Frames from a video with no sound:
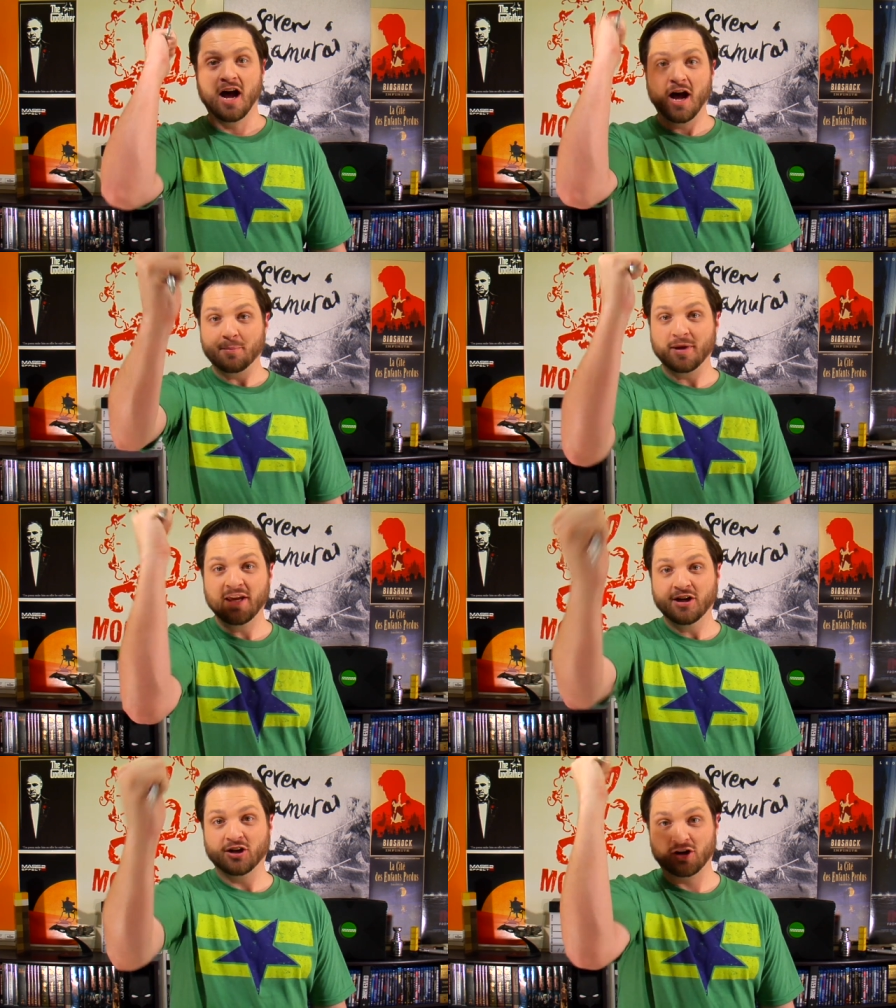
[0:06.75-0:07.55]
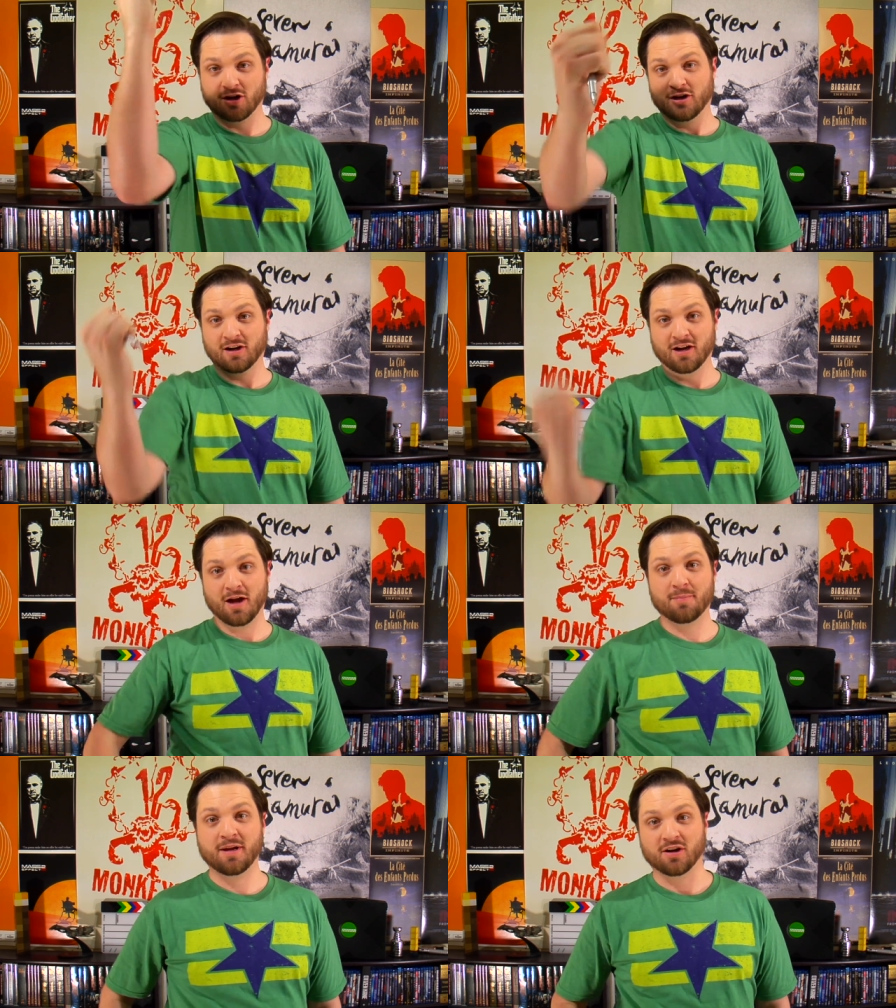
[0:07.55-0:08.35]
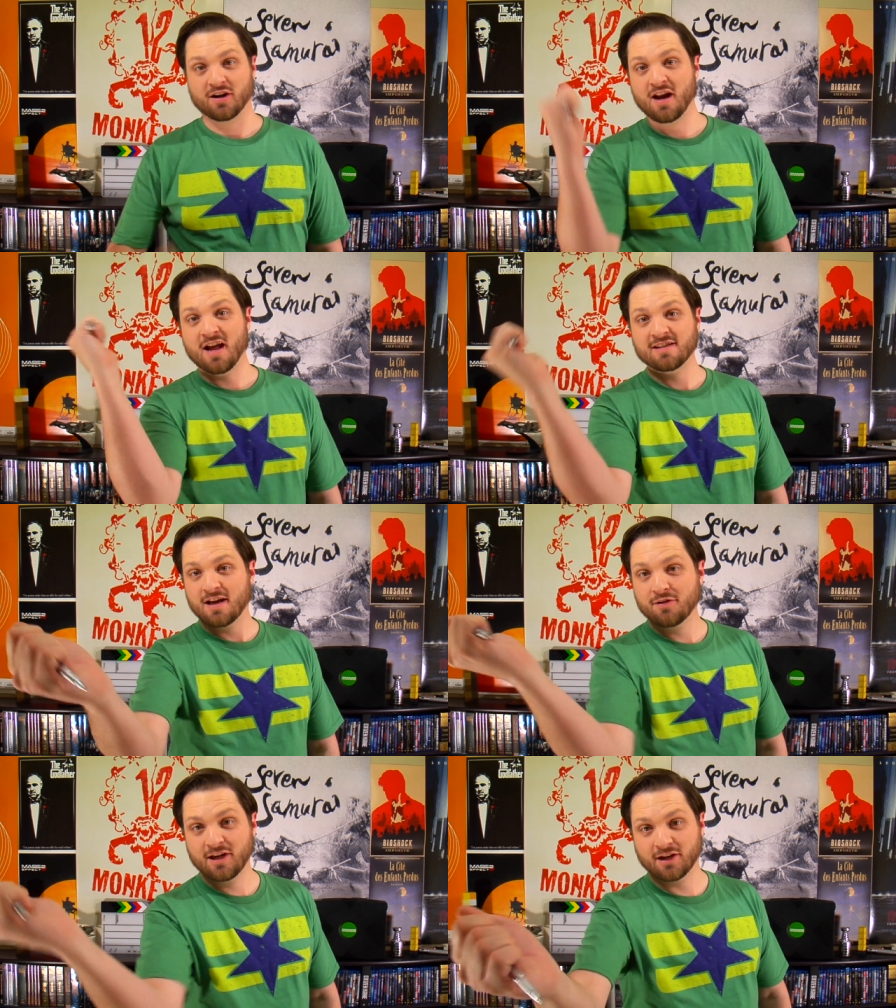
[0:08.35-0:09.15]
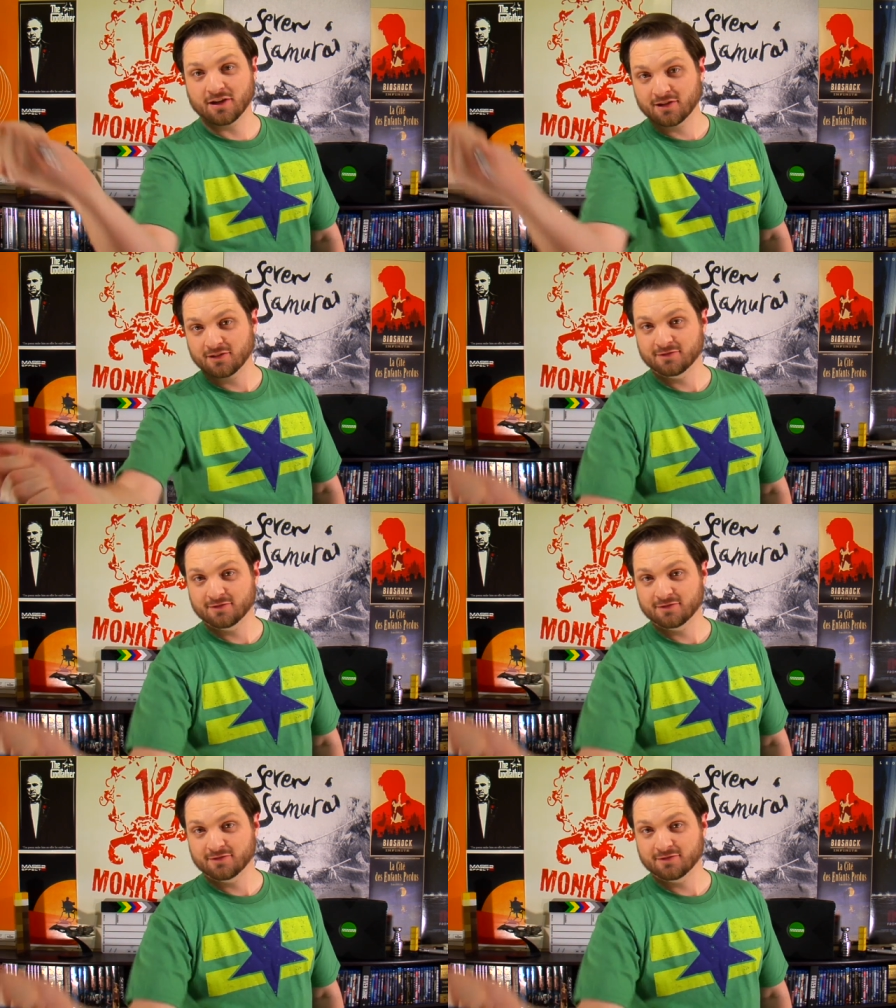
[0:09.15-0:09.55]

Up here. Up here, not down here.